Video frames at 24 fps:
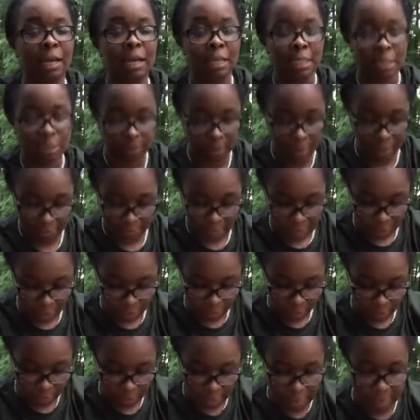So we have
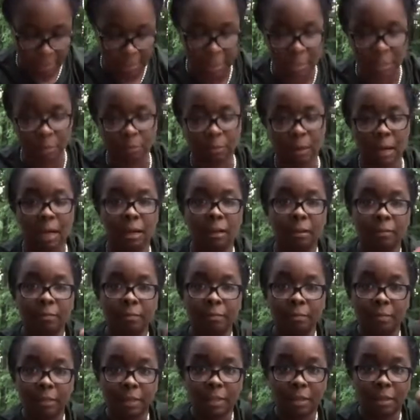nectarines as well.
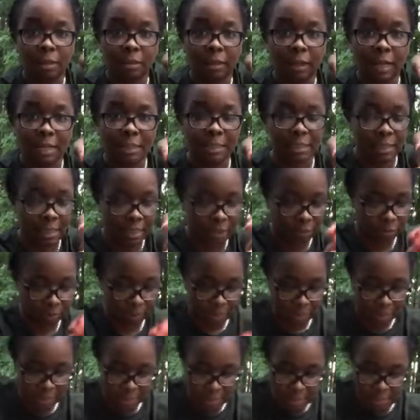So lots of
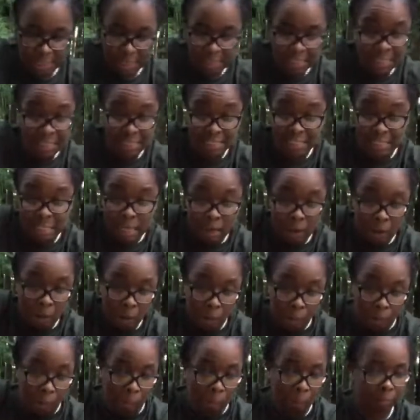nectarines. That's not
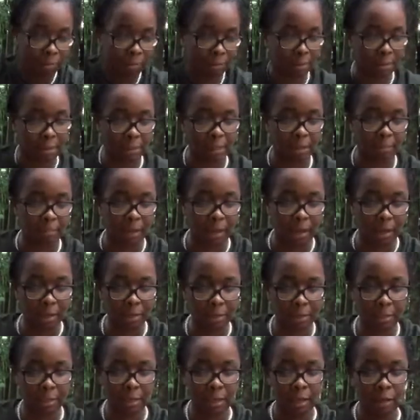all that's in the
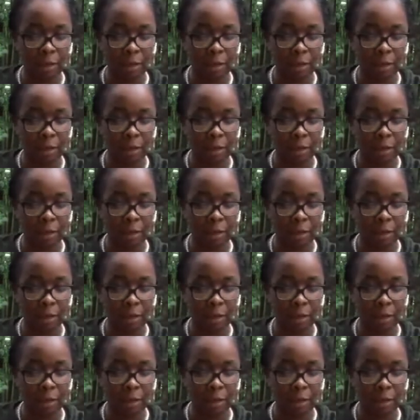box.